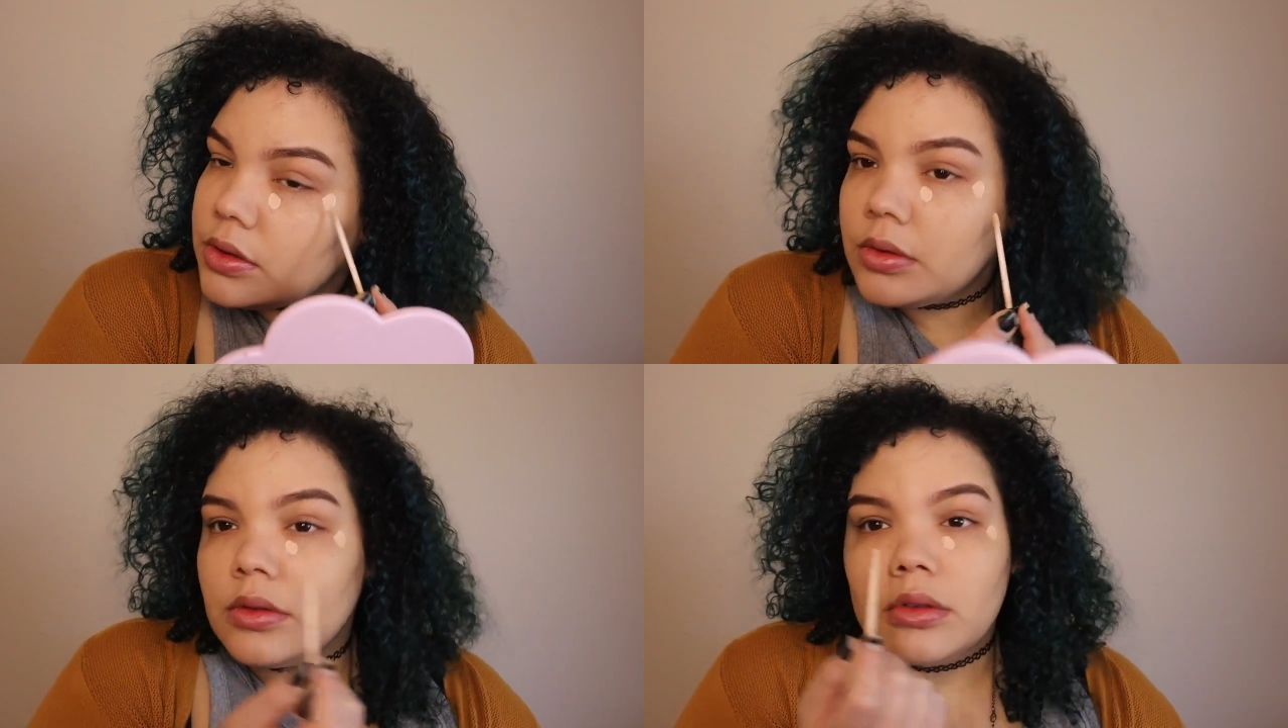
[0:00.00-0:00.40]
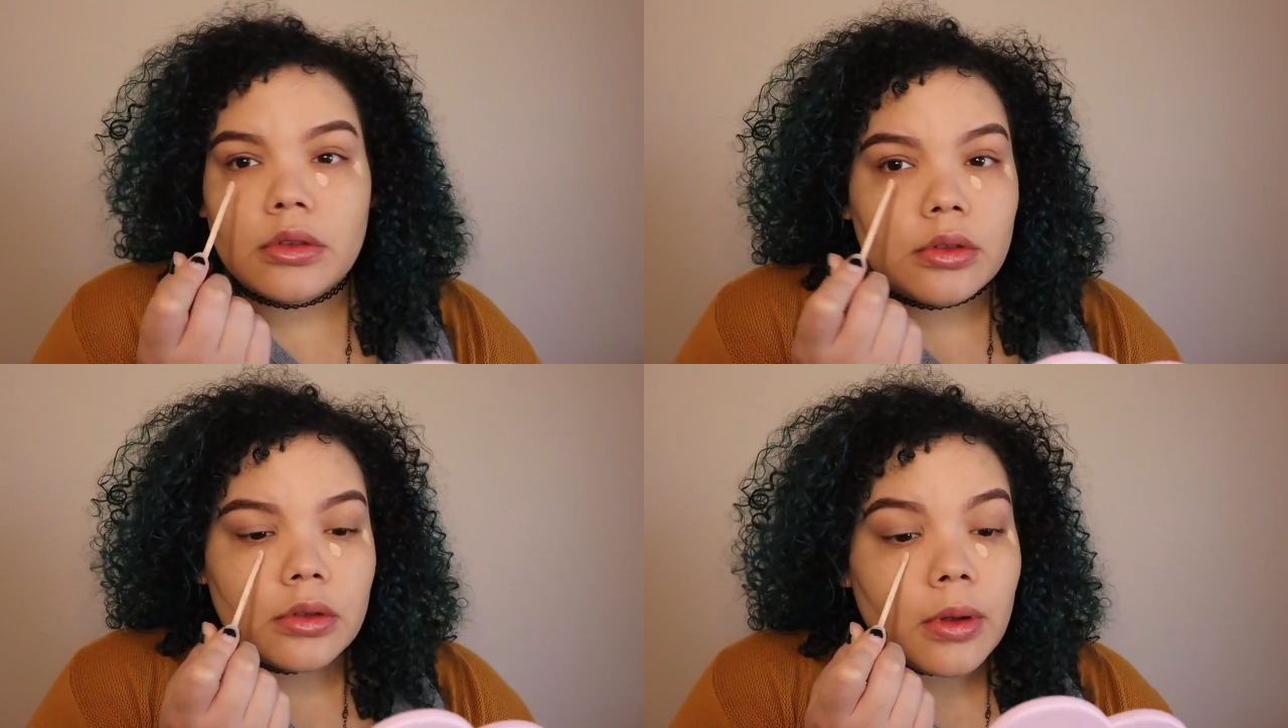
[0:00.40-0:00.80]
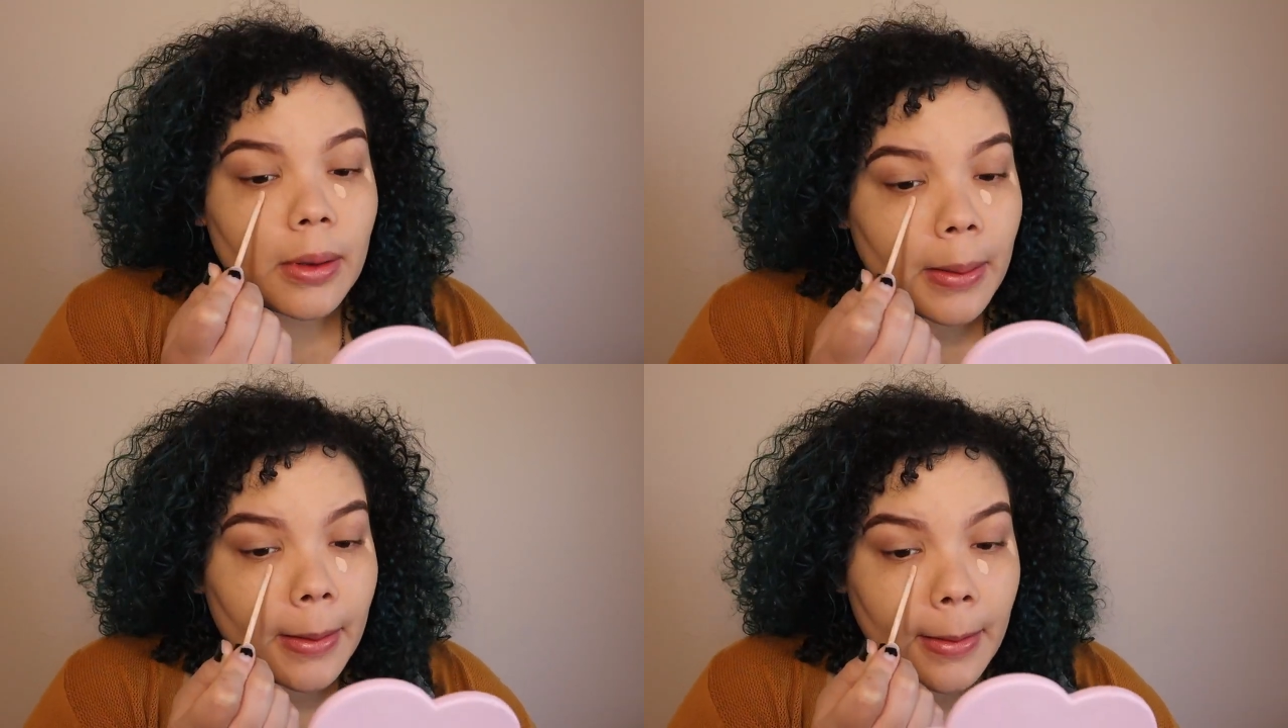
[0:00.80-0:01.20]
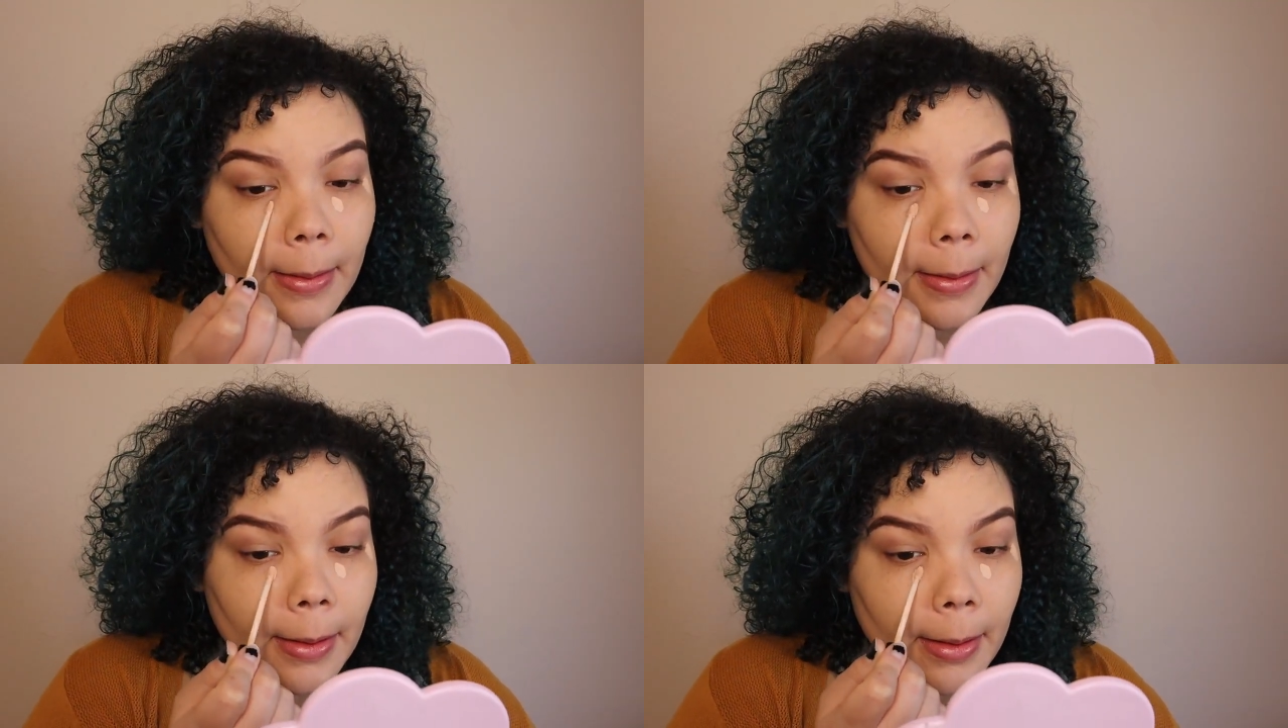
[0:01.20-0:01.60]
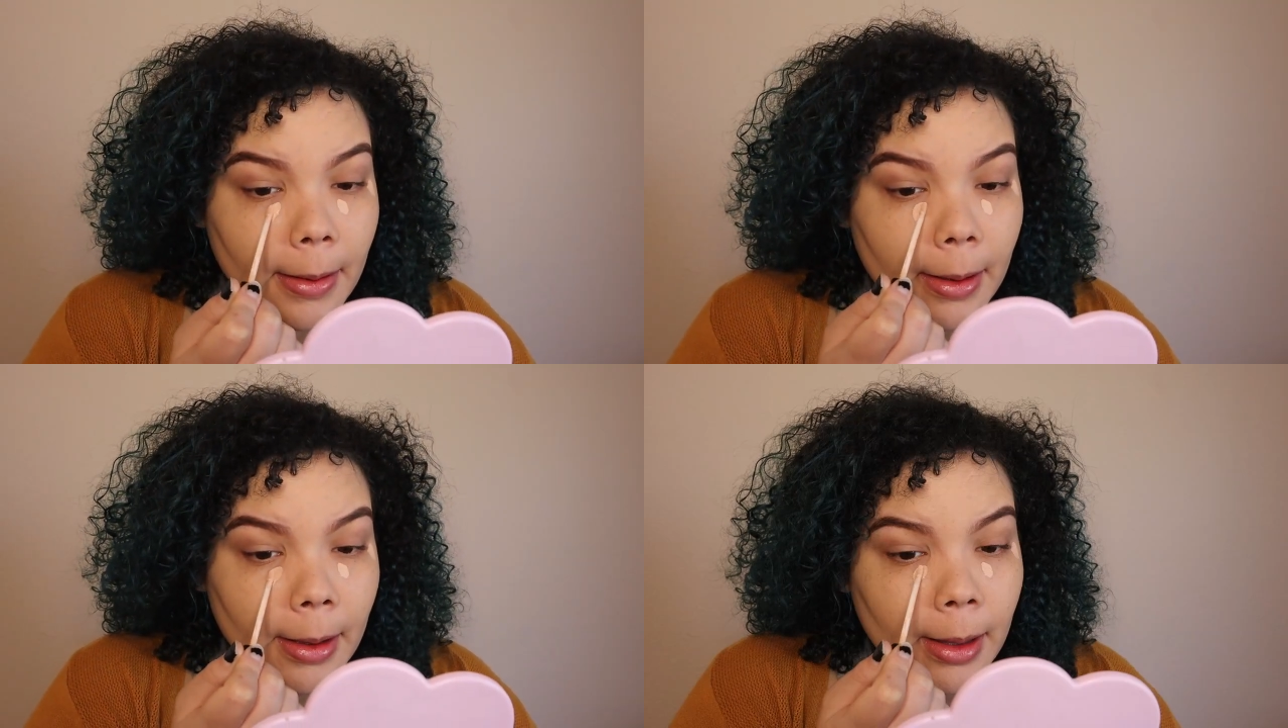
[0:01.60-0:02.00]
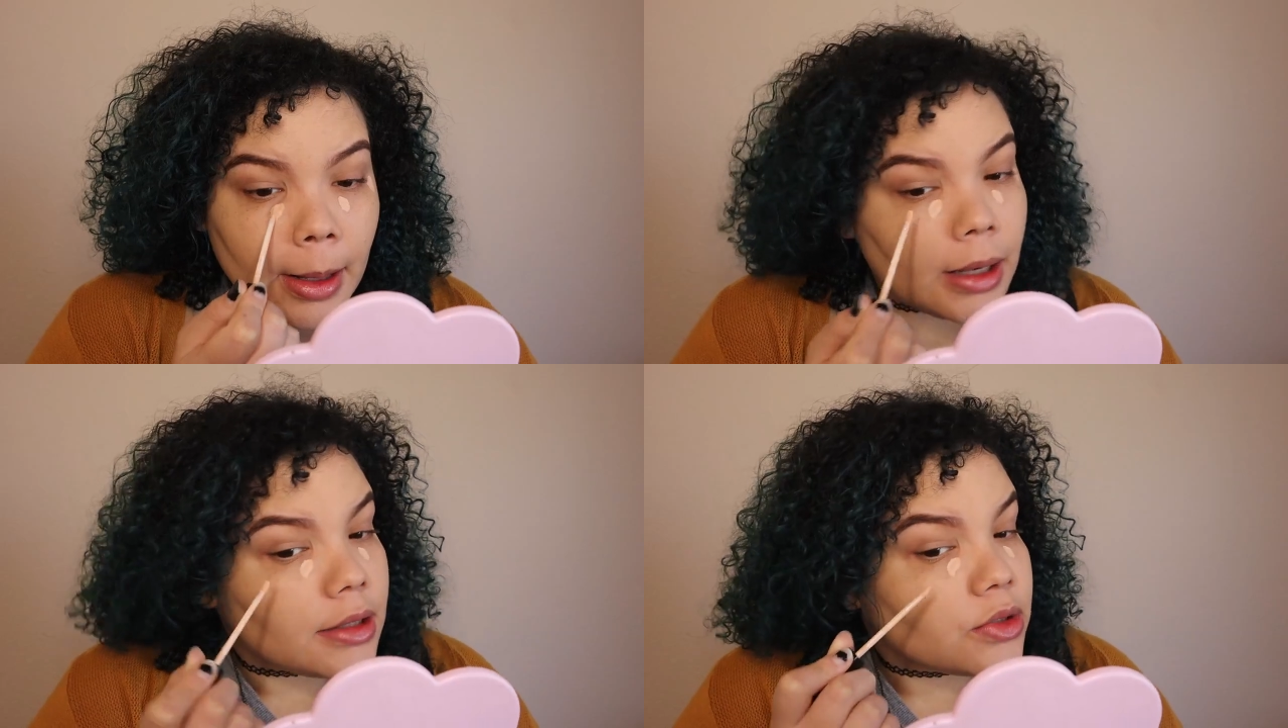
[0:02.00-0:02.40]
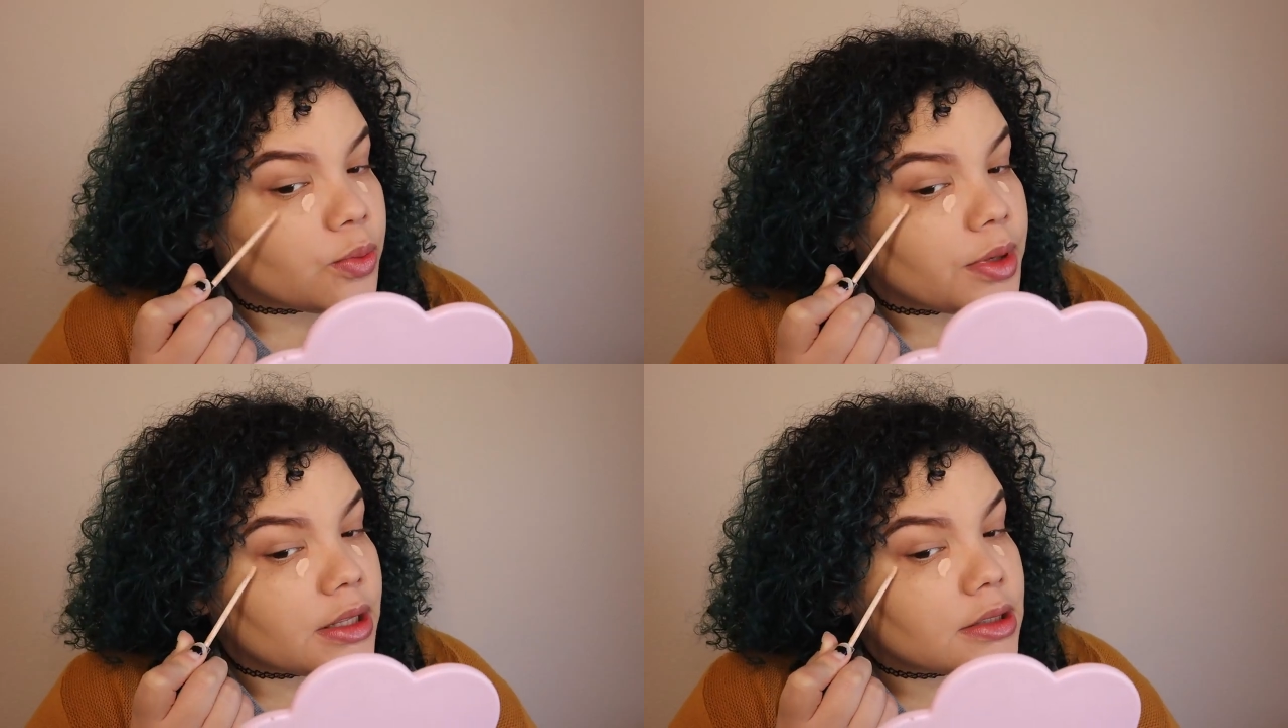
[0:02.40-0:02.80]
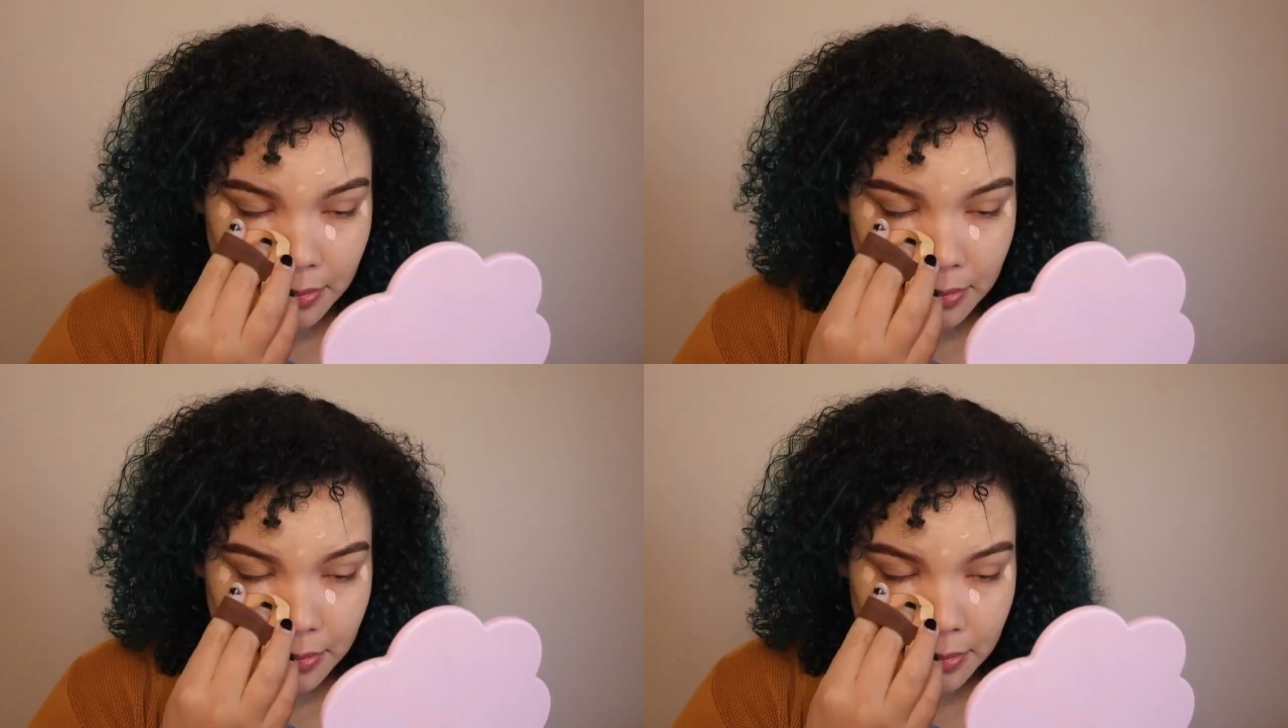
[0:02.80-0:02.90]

do a little bit.